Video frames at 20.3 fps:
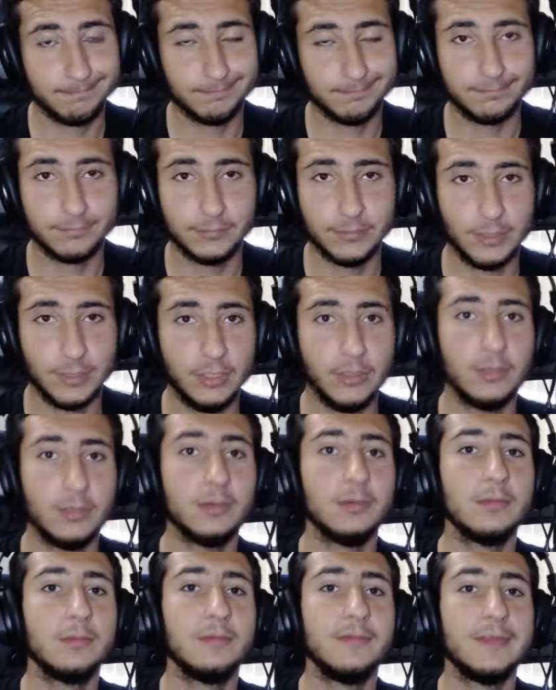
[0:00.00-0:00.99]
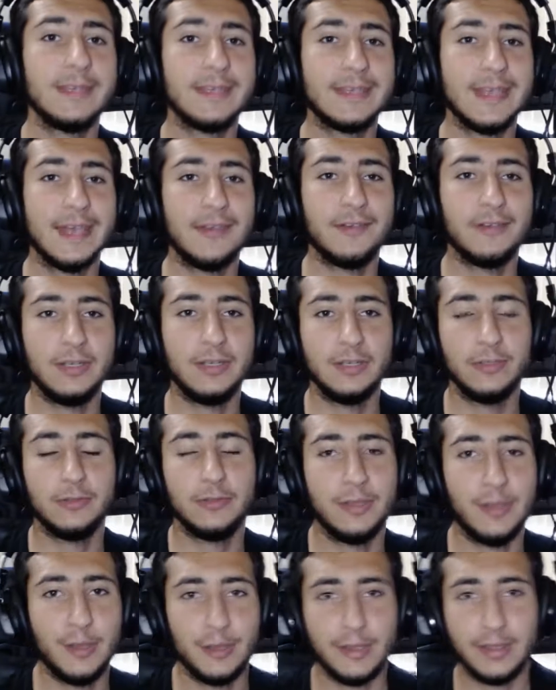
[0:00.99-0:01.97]
you know, we can't really do
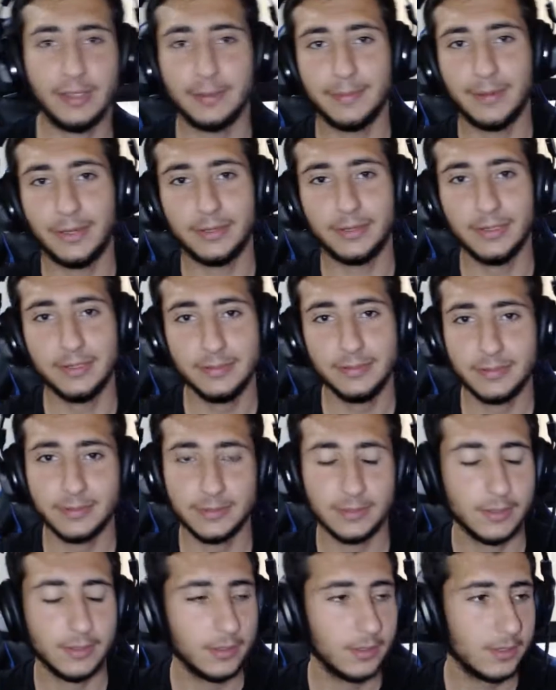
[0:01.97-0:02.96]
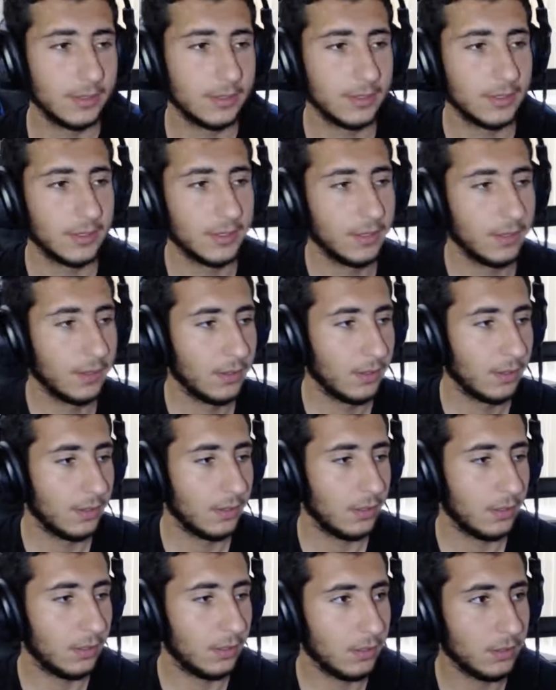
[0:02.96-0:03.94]
anything about it.
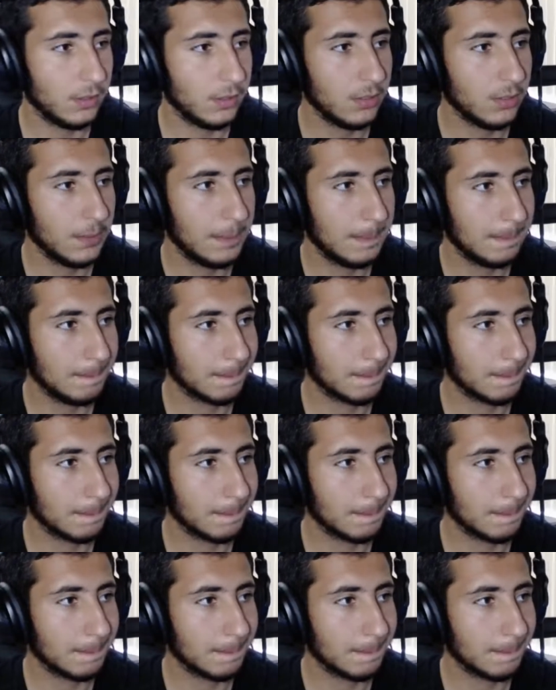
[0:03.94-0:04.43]
Honestly,